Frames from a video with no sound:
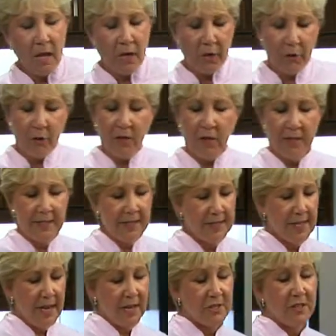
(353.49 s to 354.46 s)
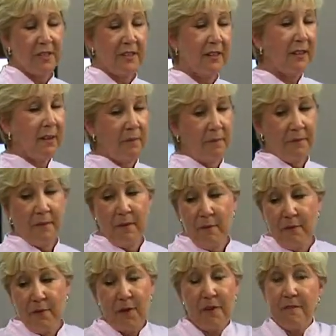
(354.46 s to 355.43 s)
Grilling is actually a
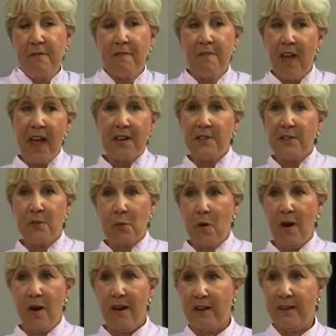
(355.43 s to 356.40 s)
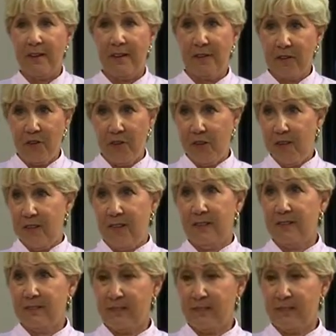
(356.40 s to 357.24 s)
very fast way of cooking.